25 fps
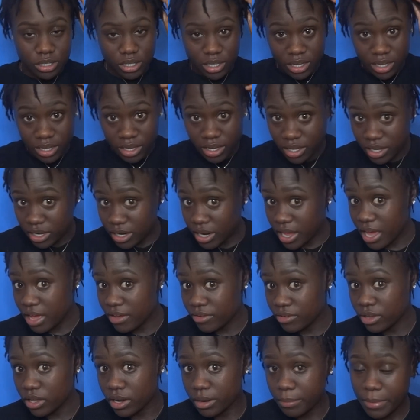And I
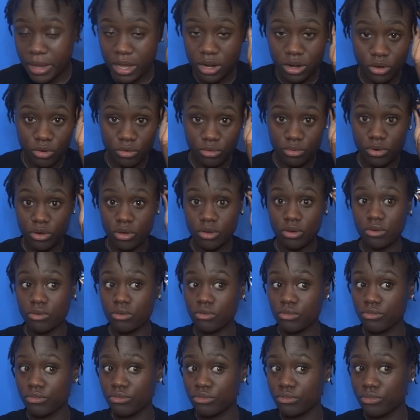have a good amount of
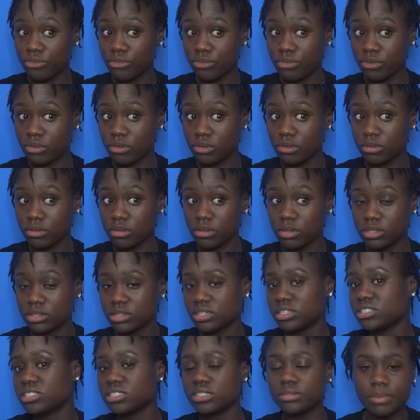growth
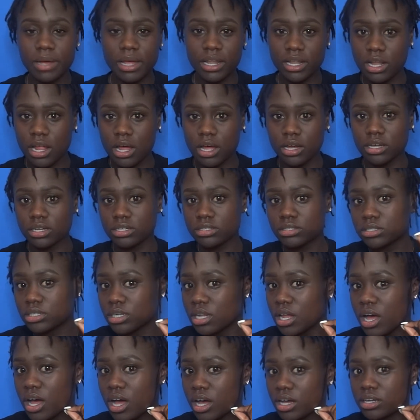this is my longest
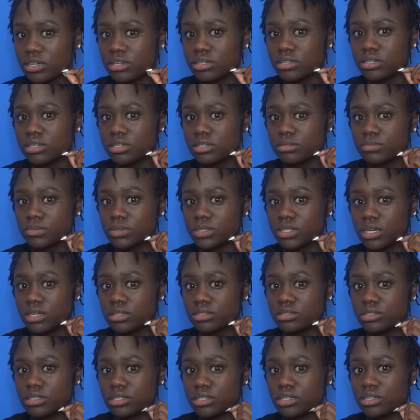lock. It comes
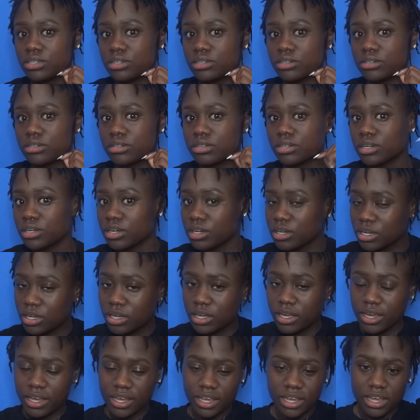down to here.
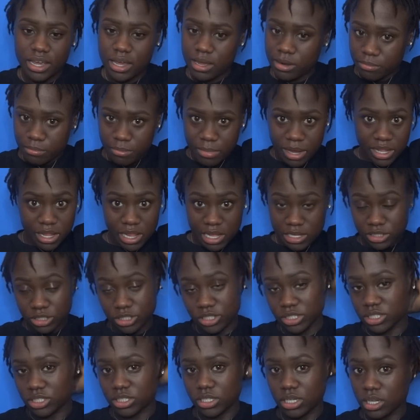And my locks are
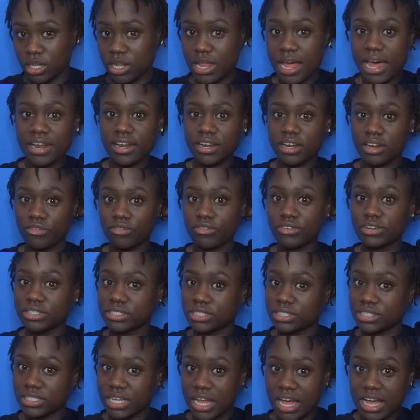just a lot of different
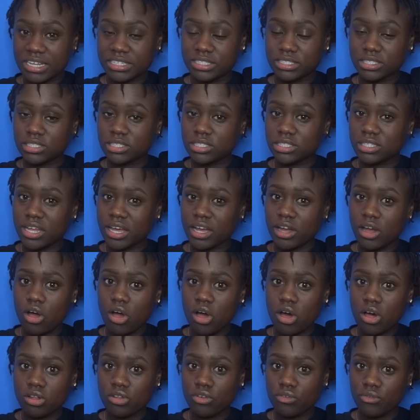sizes, like
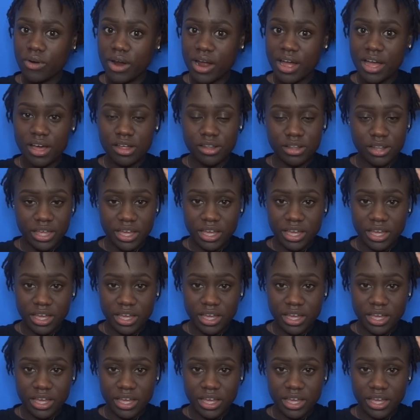all around.